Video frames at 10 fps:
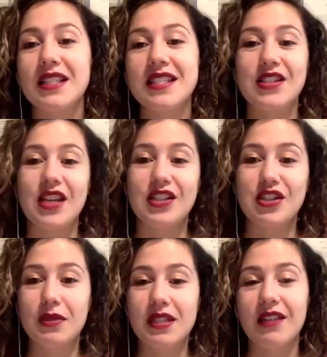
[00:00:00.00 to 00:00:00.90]
and she
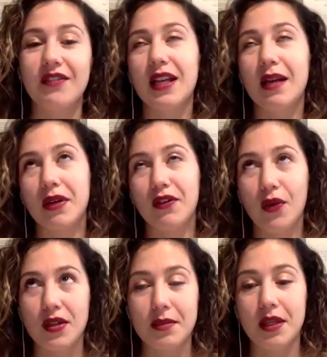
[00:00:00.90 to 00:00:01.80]
was loving it. But of
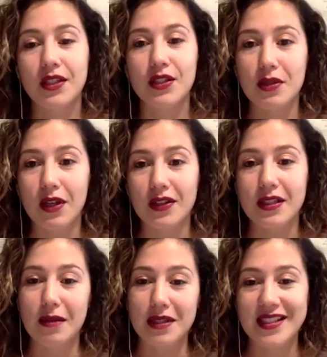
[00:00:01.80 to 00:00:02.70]
course, I'm not going to do it all the
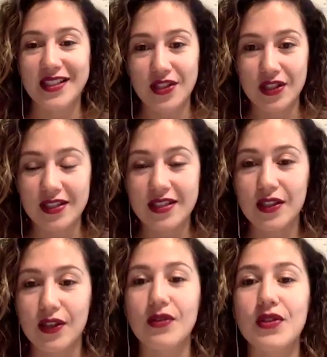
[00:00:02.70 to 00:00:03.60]
time because it's just,
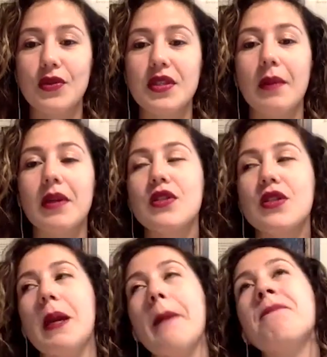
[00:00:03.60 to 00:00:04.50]
so time
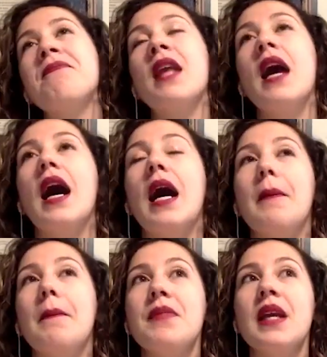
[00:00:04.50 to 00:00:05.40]
consuming. Um,
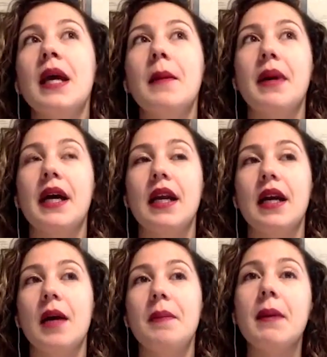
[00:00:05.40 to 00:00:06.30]
but
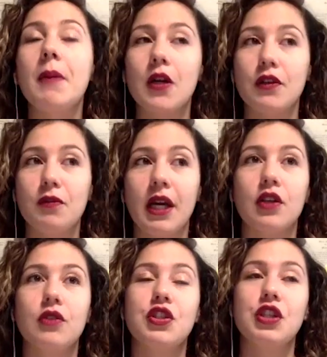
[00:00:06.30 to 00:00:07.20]
a big part of my
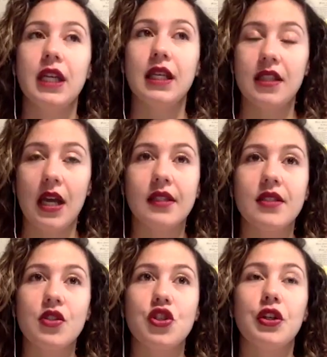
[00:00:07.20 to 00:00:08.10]
coaching and in
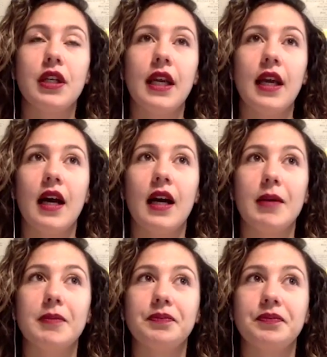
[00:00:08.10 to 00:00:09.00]
this journey
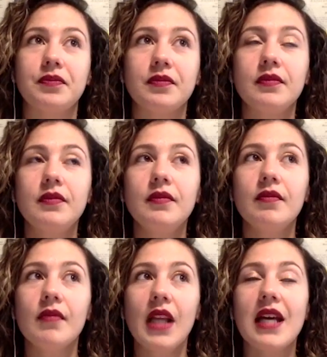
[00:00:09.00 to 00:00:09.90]

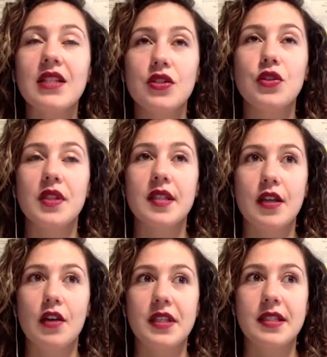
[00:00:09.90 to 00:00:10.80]
has to do with the
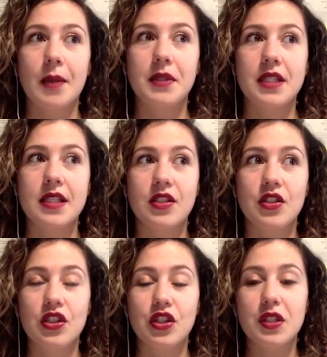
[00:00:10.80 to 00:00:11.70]
self acceptance, and
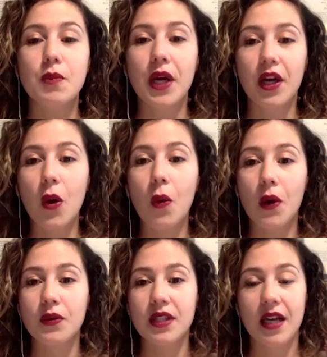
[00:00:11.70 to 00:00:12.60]
to just bring a
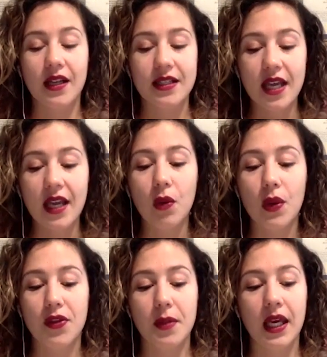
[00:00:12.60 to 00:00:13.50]
quote that I take
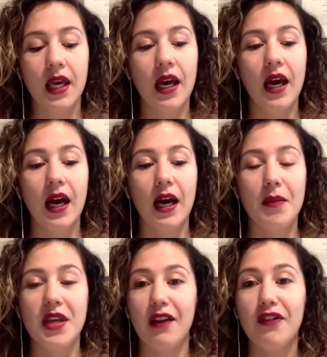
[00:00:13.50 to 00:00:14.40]
with me,
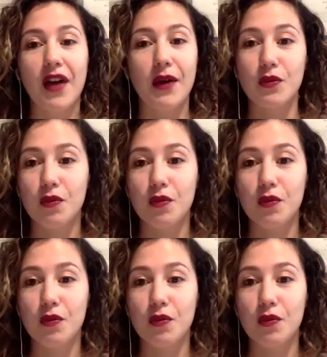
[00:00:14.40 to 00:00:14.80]
that I found